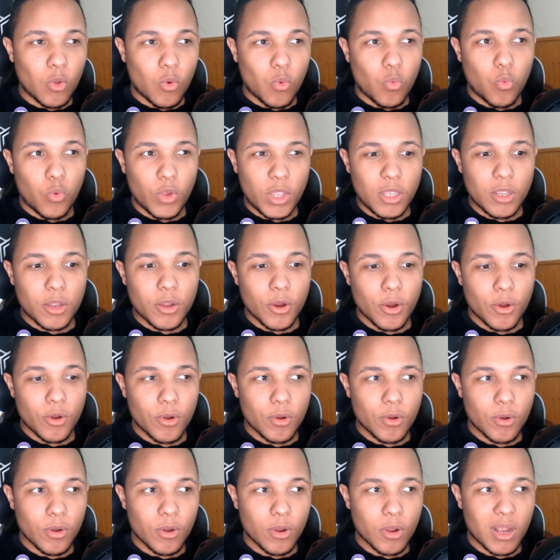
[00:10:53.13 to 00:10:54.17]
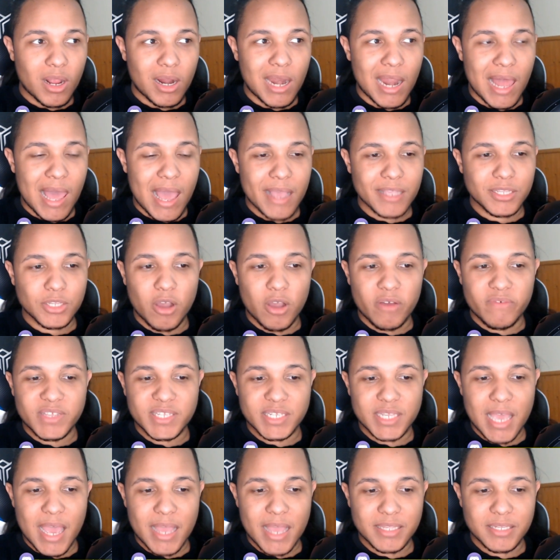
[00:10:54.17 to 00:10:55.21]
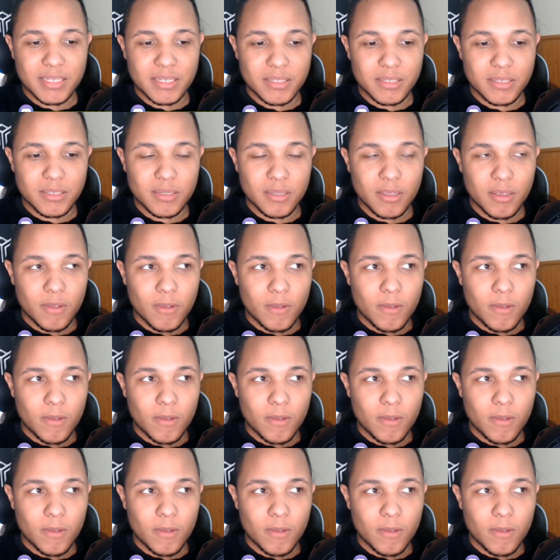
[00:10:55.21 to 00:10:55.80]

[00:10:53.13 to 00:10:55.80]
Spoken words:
weaker class of assassins